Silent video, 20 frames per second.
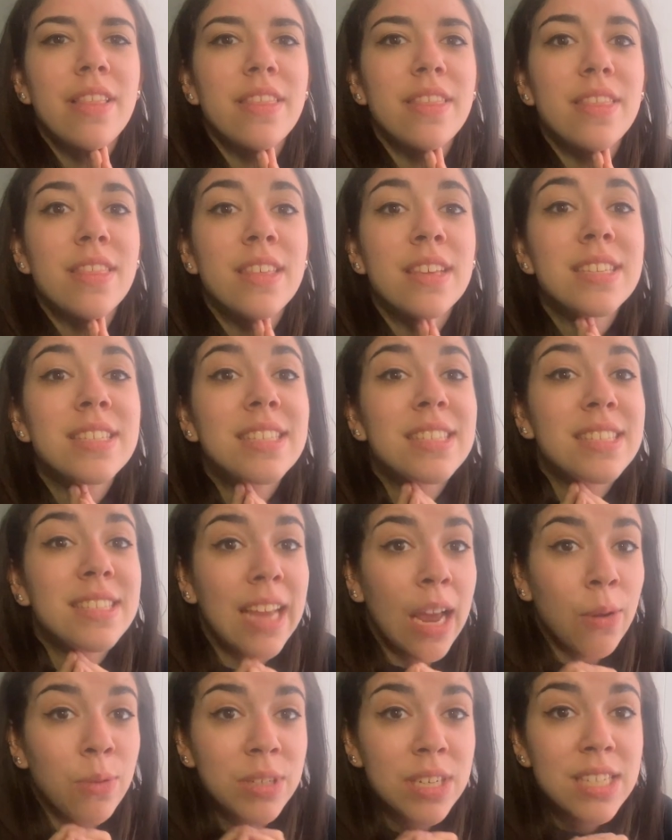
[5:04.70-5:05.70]
The
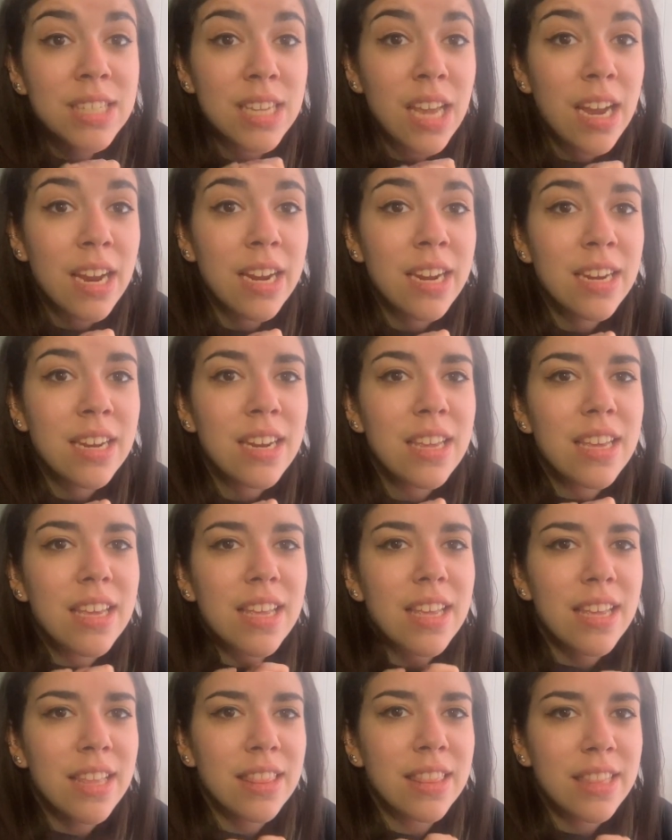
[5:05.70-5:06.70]
sound design
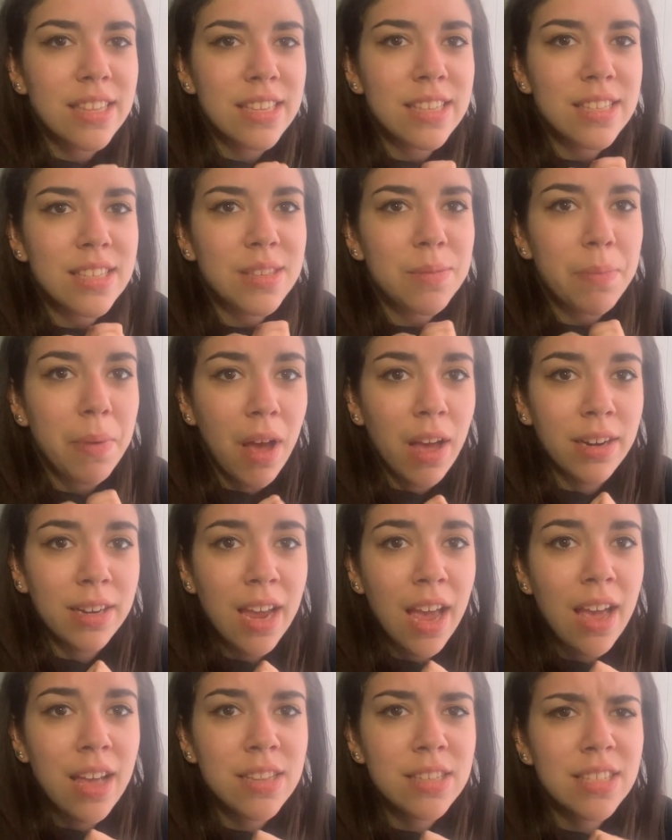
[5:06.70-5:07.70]
in this
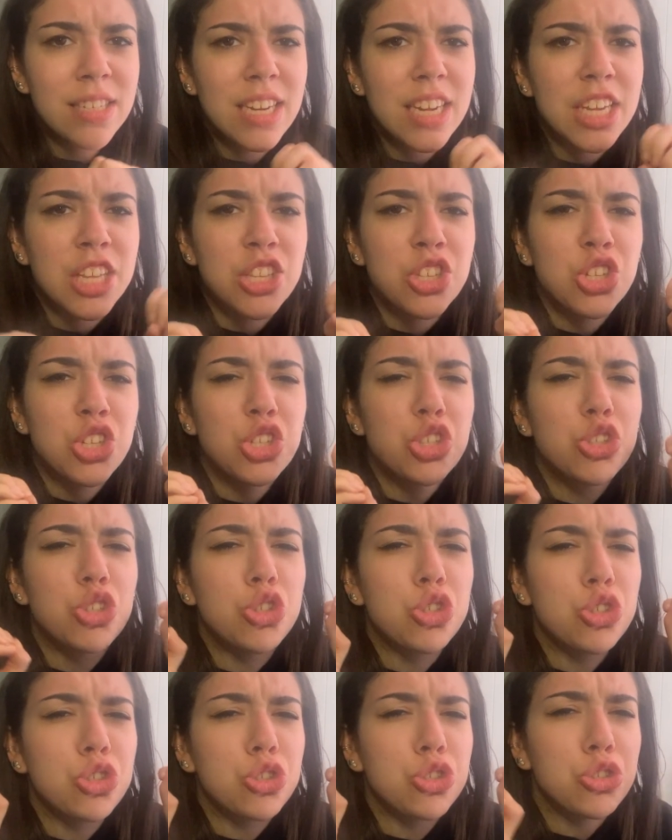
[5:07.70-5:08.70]
podcast is
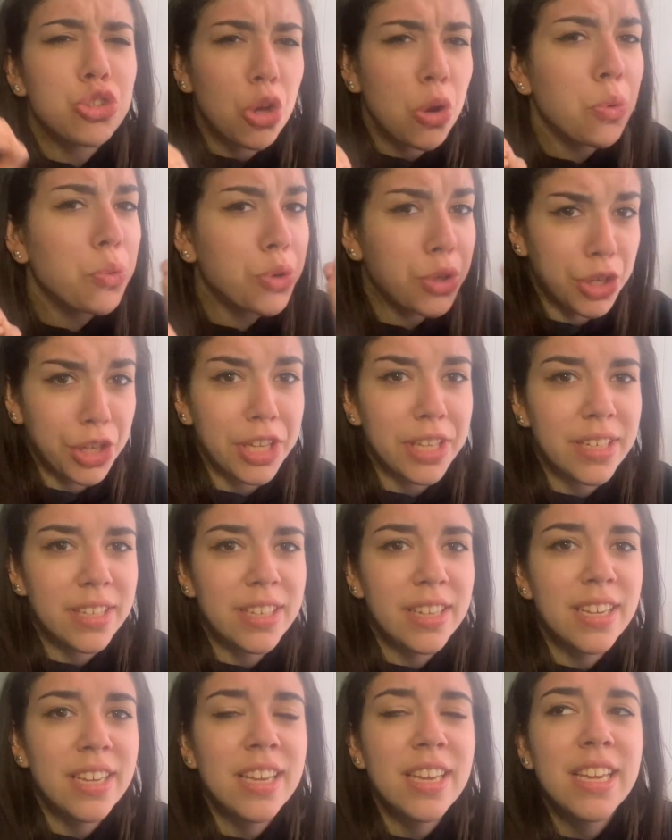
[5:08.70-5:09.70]
so good.
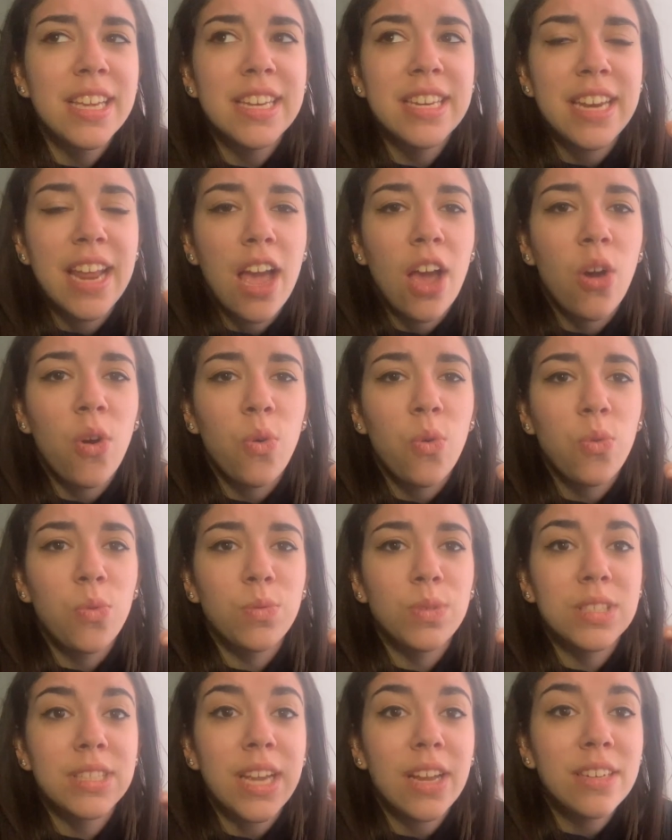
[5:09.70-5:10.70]
Now,
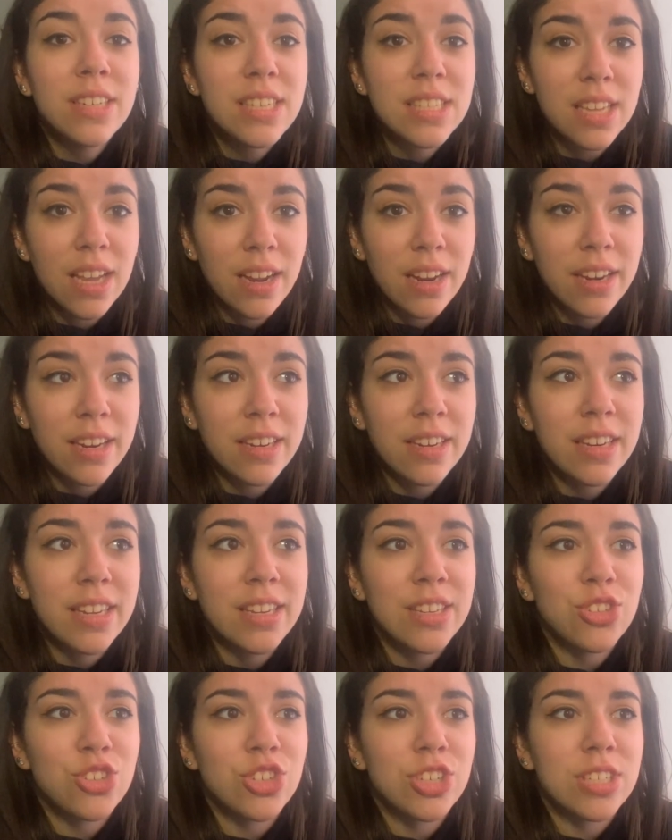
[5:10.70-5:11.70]
sound design
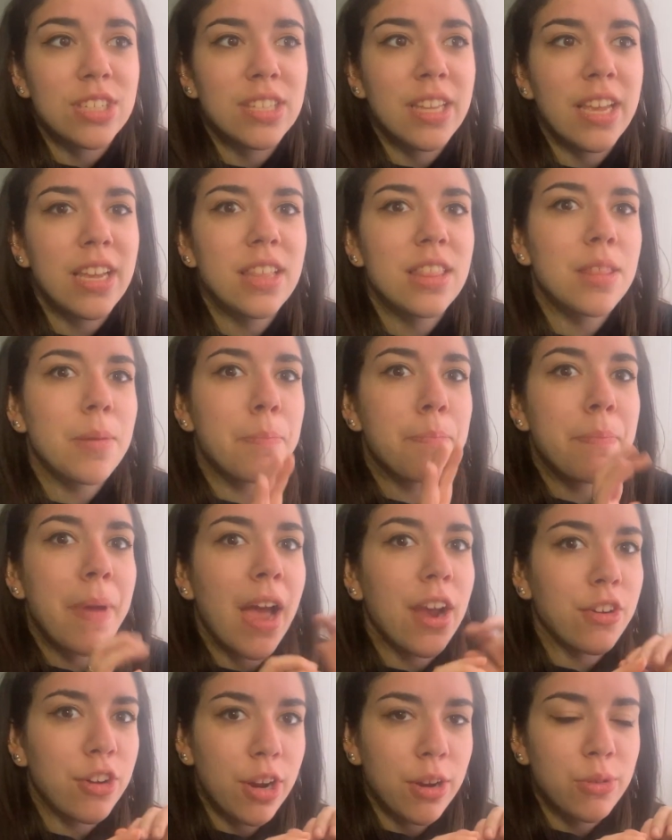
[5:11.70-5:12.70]
is just like the
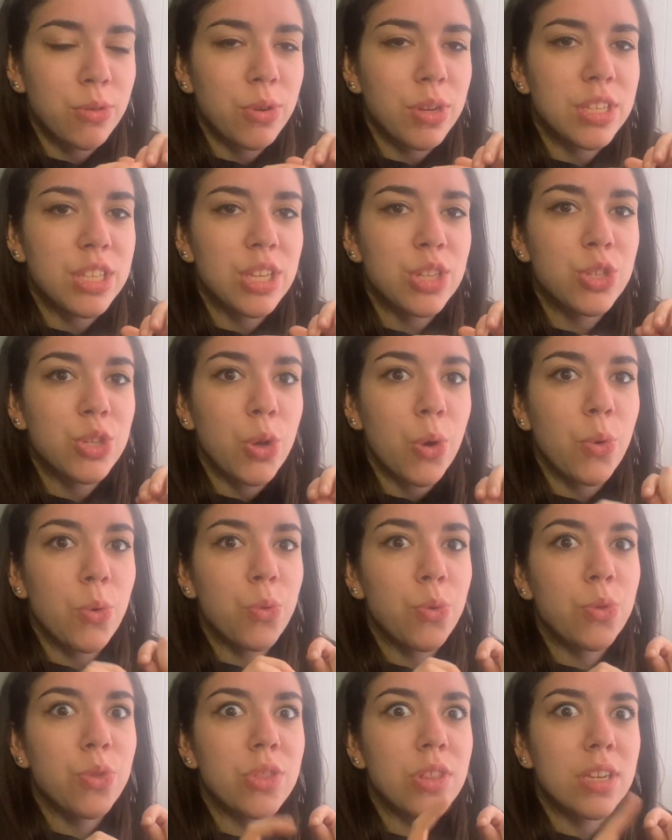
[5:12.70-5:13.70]
background noises.
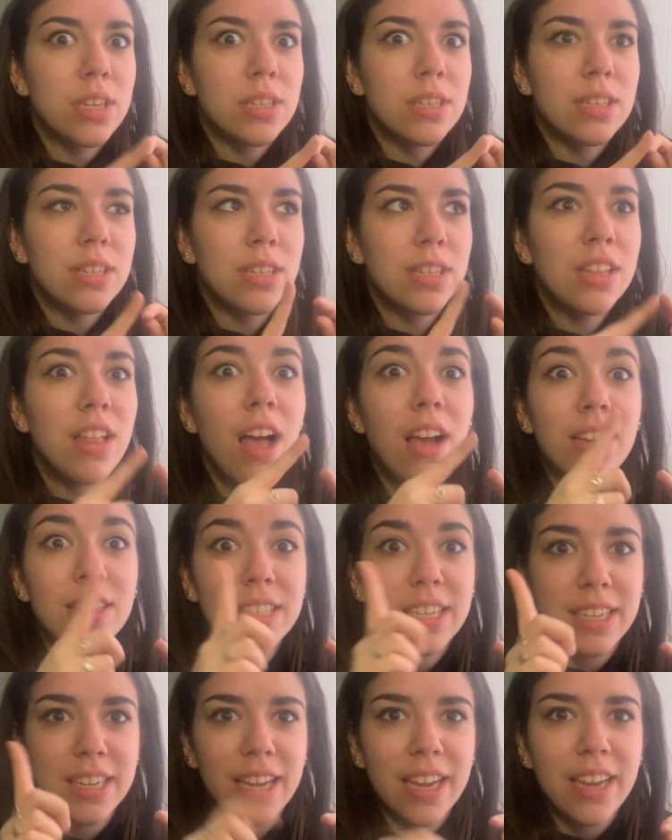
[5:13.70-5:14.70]
So the clock
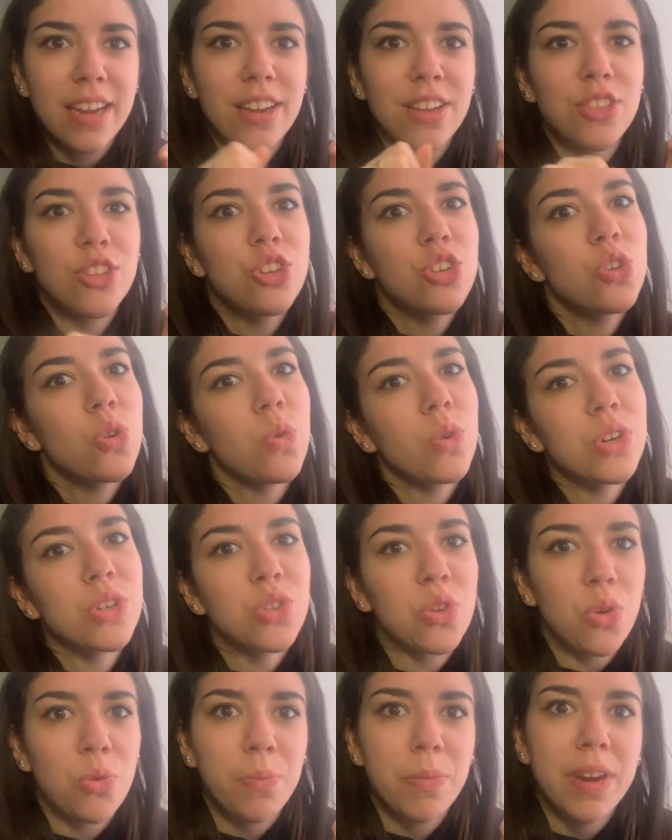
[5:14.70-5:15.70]
ticking, the doors
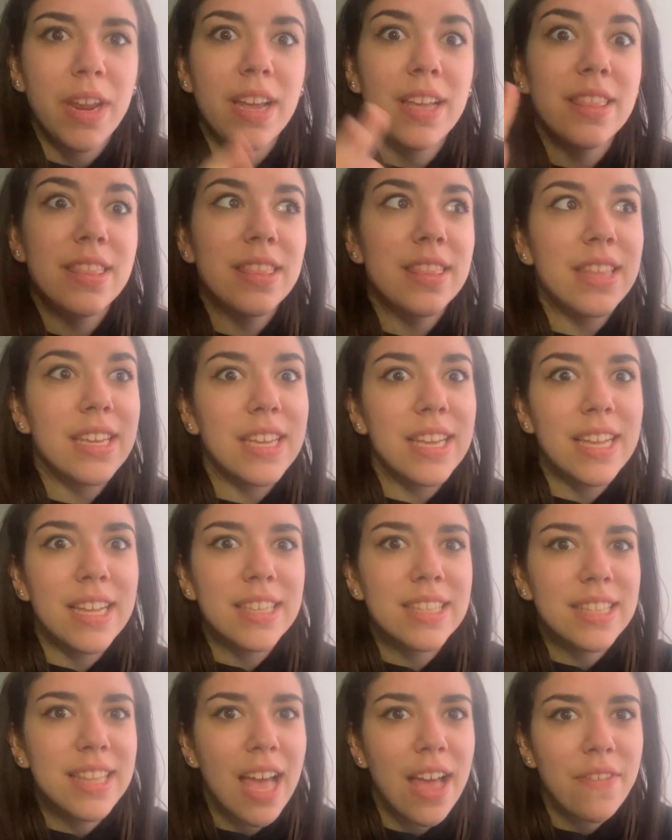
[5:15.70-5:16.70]
opening, the
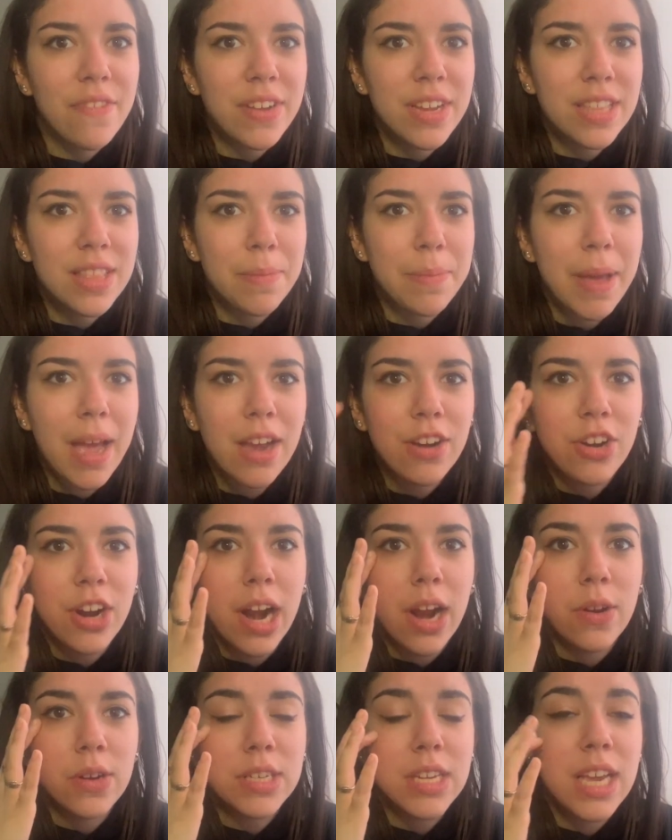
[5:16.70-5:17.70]
kids laughing in the
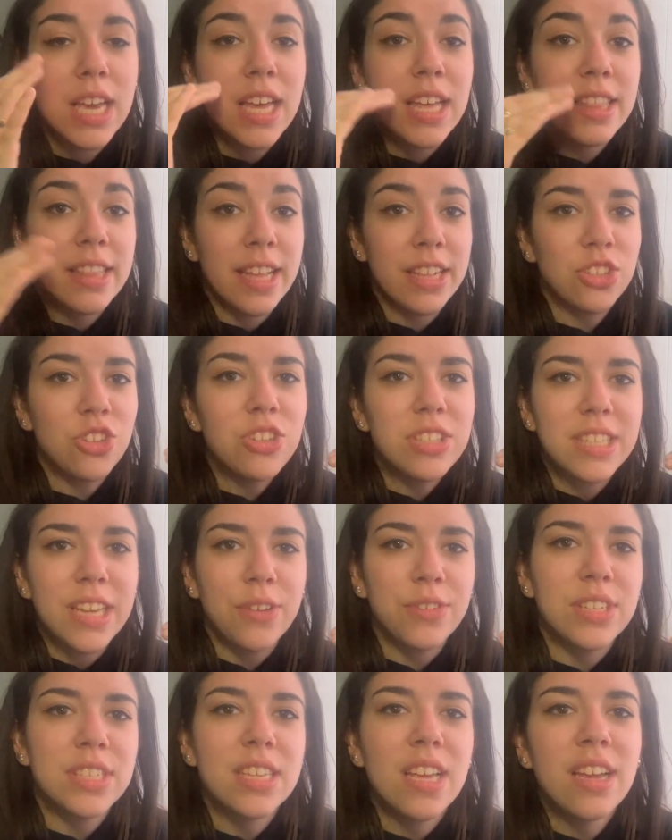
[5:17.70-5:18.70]
background. That's all
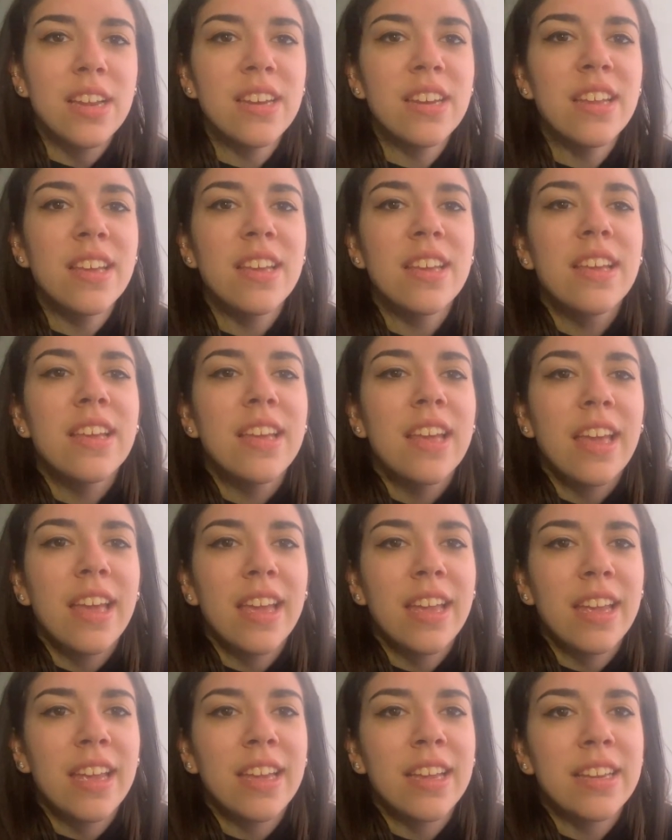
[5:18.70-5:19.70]
sound design.
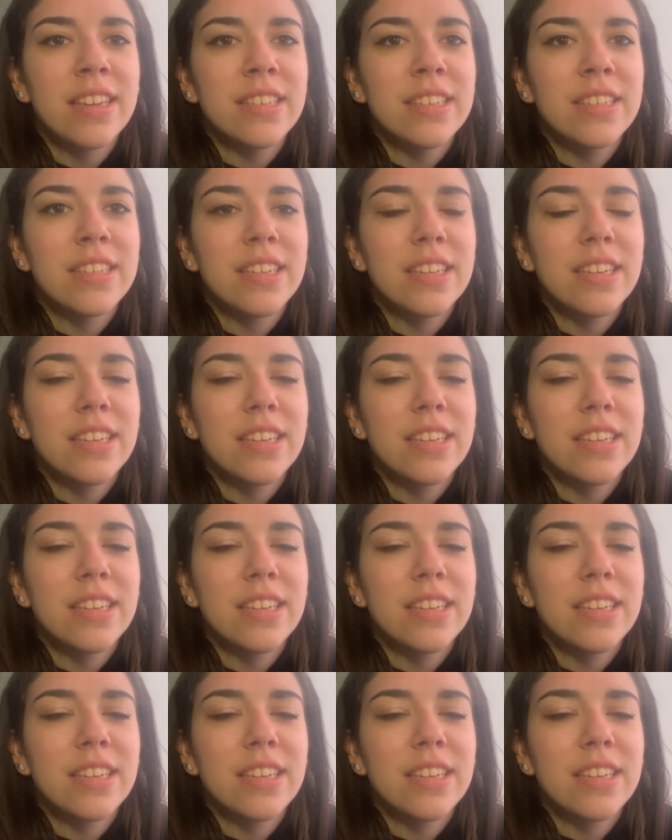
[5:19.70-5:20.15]
And